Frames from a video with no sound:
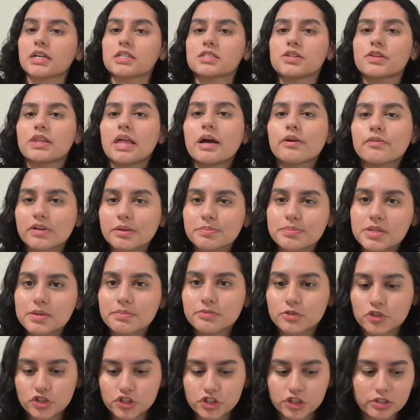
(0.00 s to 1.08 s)
so that wraps
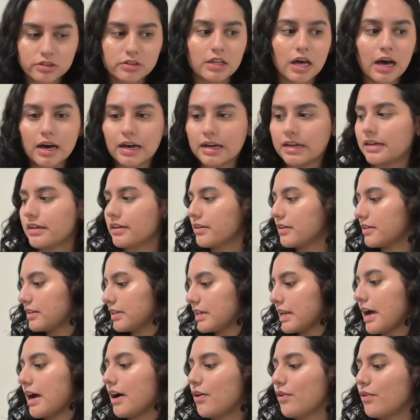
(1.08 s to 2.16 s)
up July.
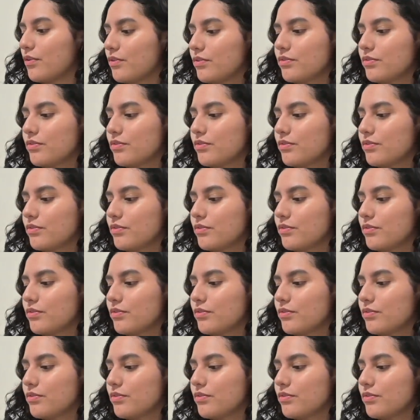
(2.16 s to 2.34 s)
Now,